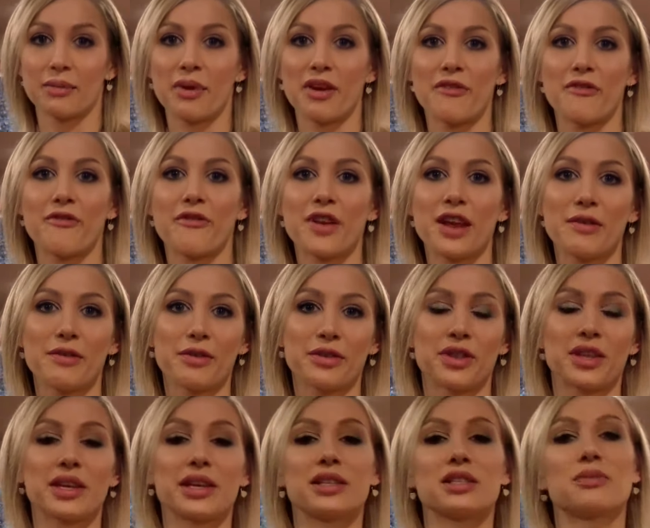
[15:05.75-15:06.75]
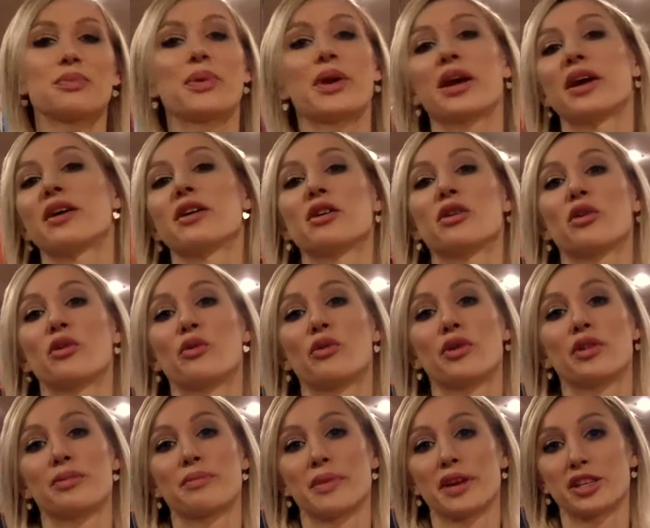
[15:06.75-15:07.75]
My favorite thing to pair
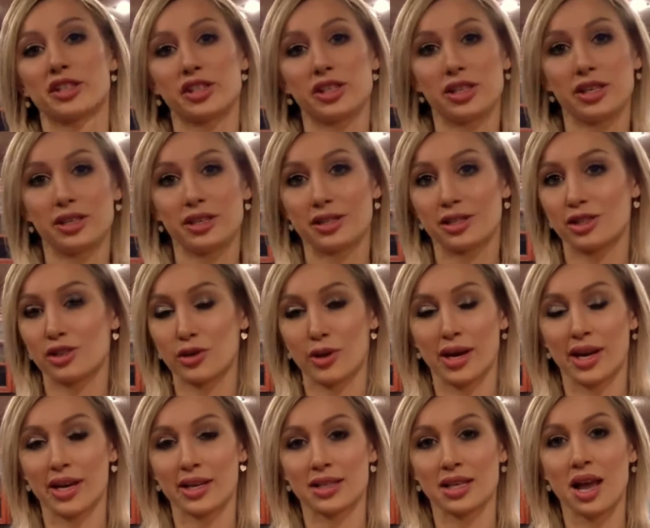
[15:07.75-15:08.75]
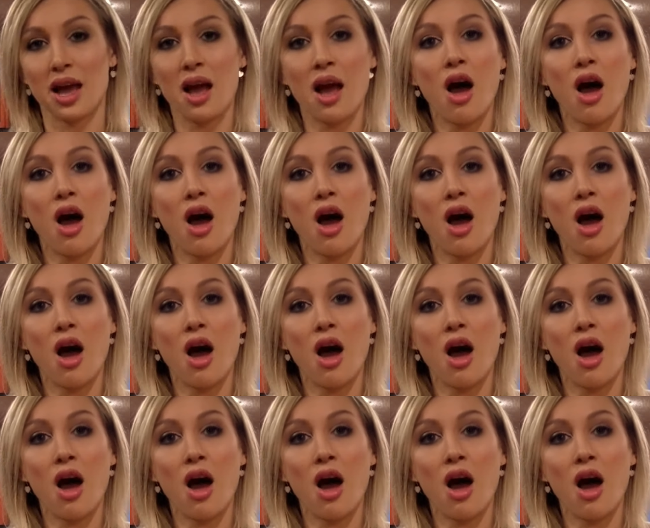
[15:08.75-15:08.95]
with my cheese trays